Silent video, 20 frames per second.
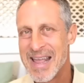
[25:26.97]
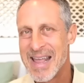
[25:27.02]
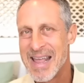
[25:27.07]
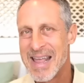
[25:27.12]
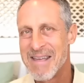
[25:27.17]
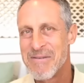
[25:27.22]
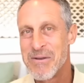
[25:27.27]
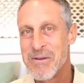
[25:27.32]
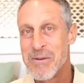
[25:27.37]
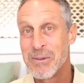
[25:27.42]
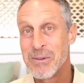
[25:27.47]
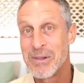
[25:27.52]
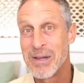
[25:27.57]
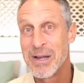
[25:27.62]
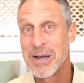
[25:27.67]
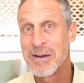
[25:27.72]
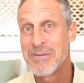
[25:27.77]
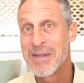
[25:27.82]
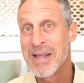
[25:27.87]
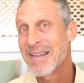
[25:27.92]
If you
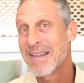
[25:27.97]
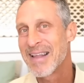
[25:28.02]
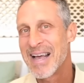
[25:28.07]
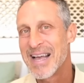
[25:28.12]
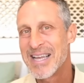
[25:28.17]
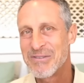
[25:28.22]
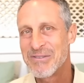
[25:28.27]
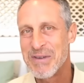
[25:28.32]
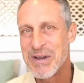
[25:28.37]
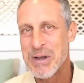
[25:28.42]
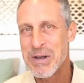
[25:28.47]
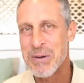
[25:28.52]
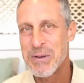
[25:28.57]
love that last video,